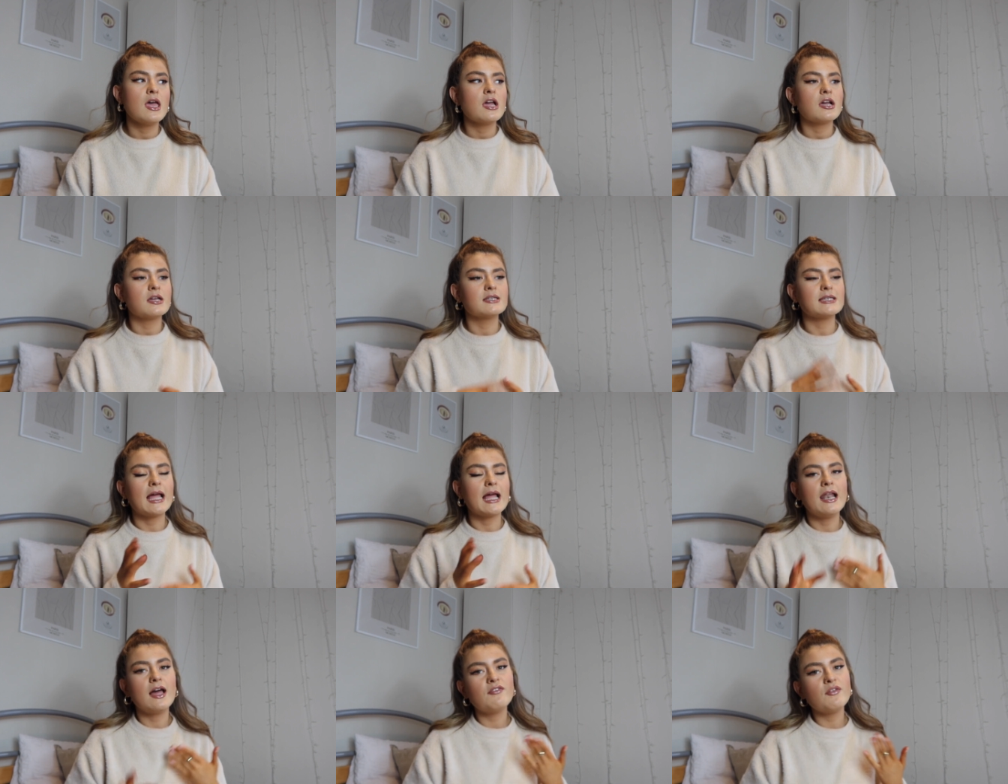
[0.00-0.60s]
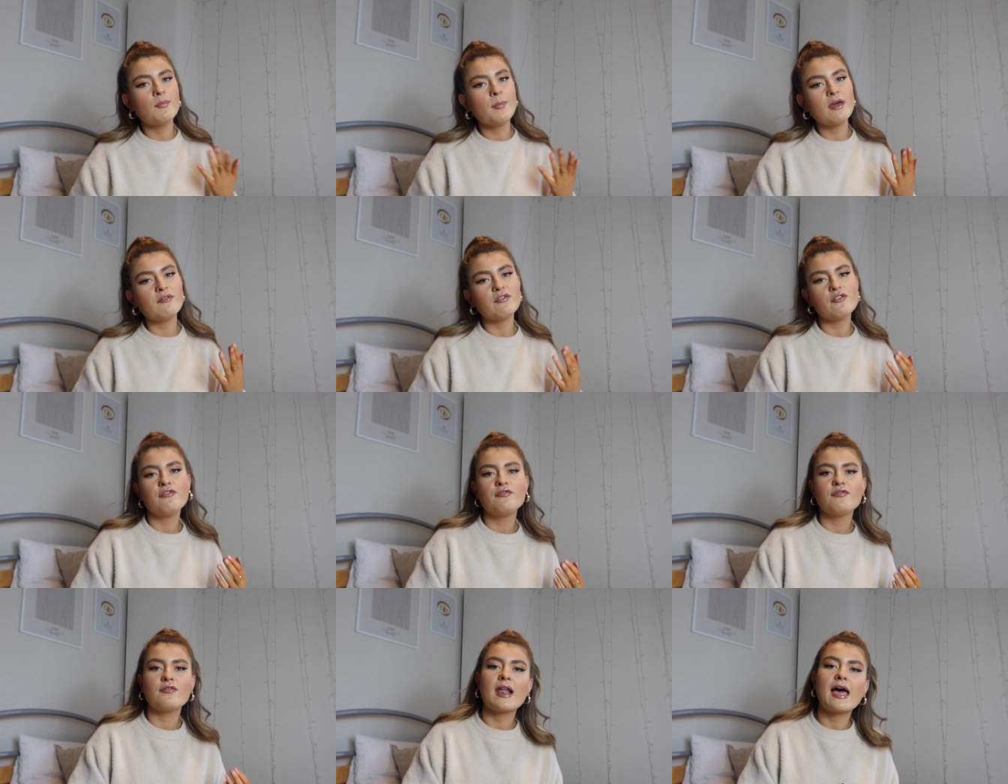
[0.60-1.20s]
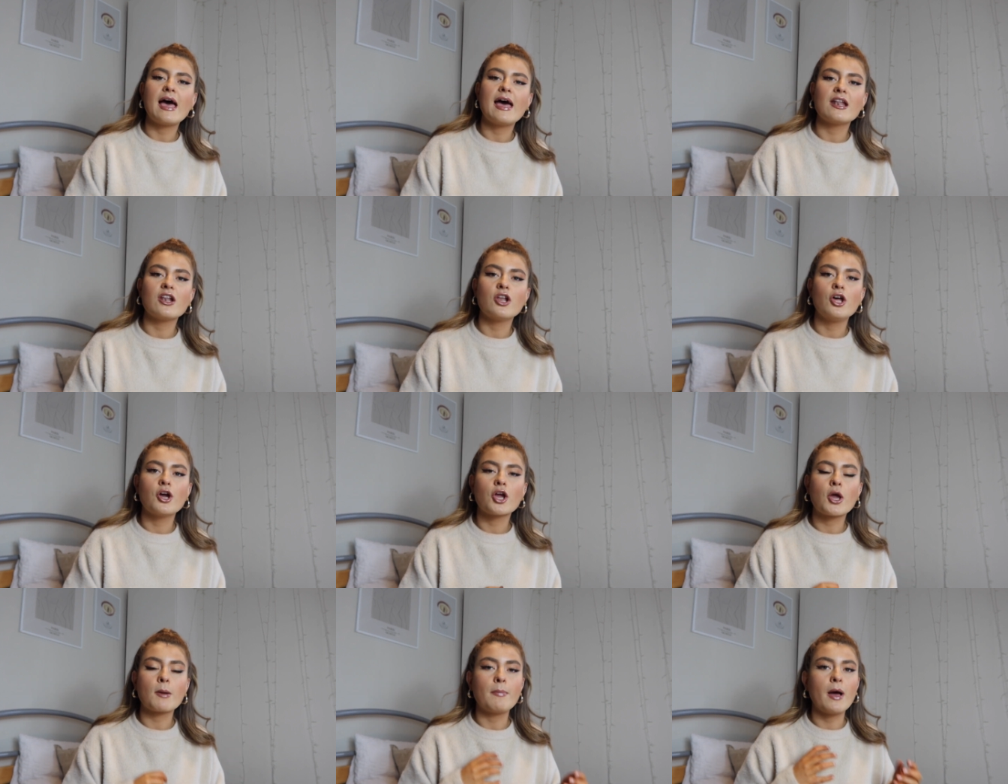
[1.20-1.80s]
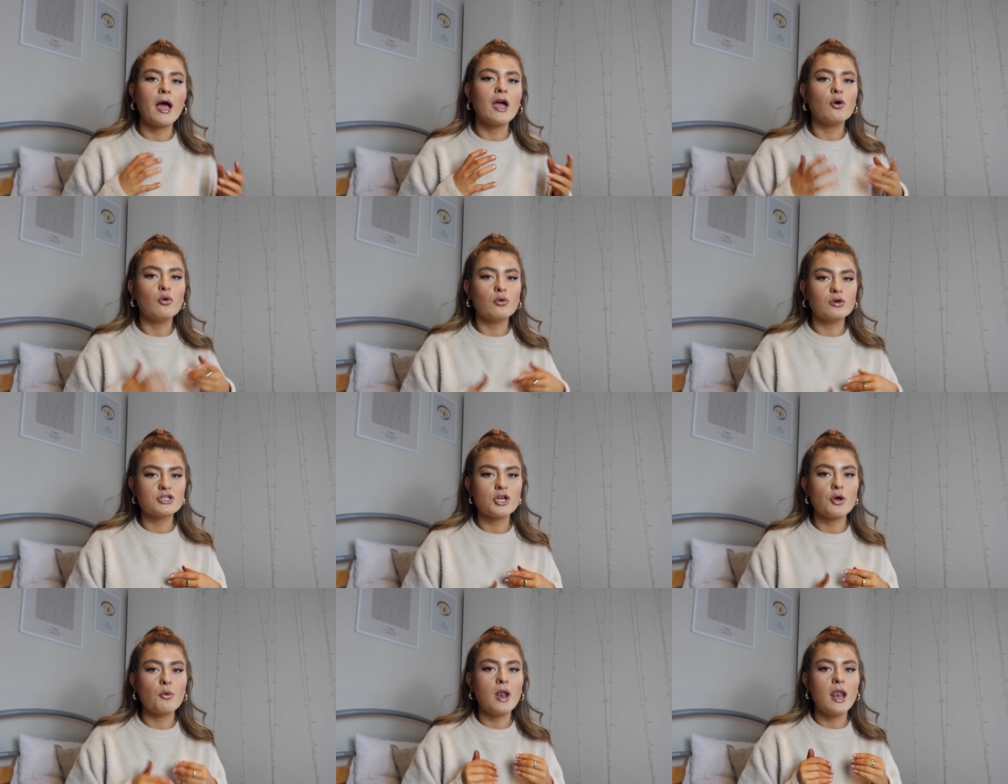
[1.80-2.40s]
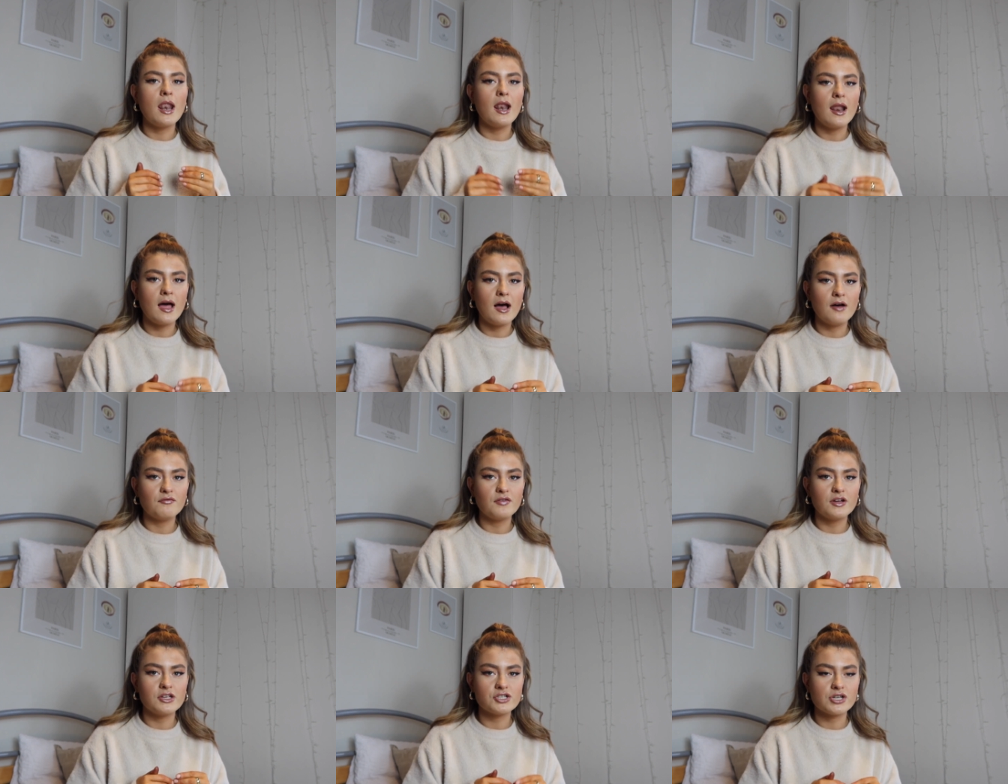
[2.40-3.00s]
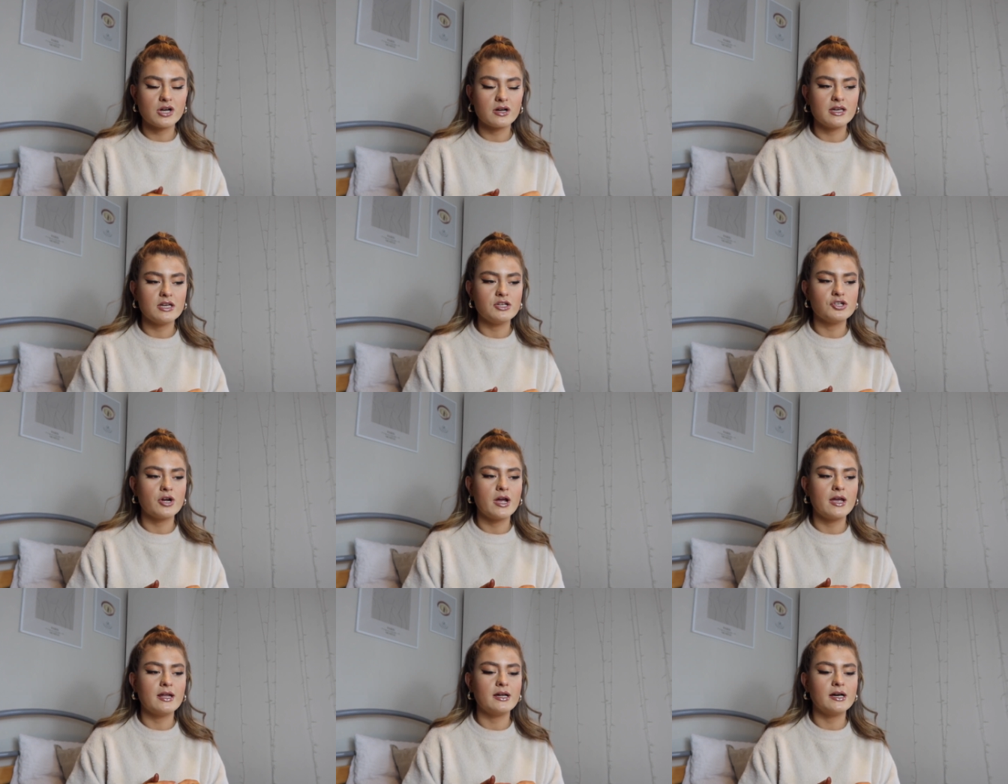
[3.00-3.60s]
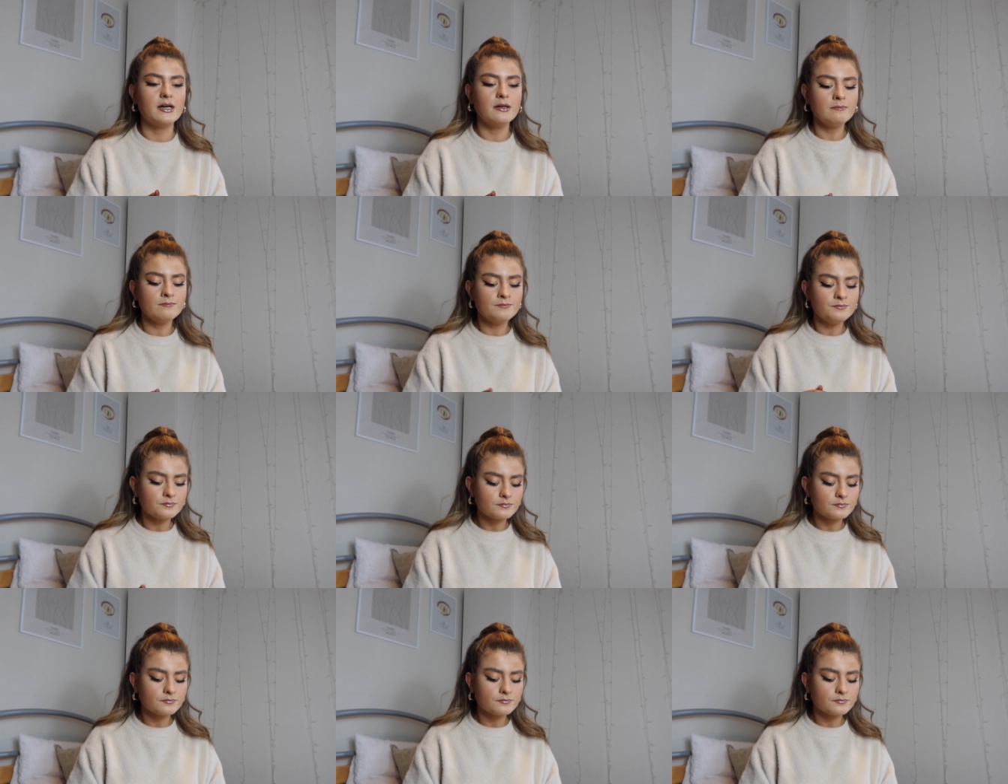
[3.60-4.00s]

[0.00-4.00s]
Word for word: because I love a bit of a flared look but I also love a chunky trainer